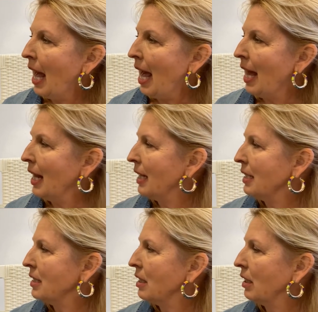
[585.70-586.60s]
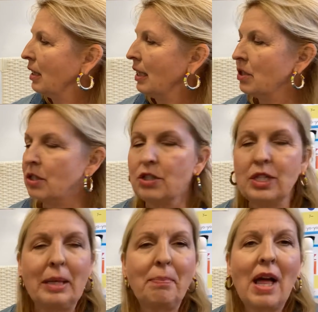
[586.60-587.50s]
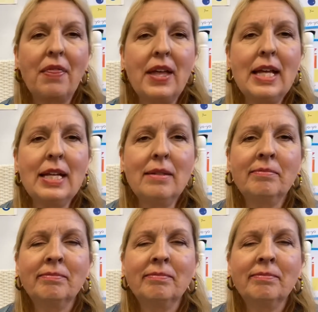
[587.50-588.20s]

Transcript: And deep breath in.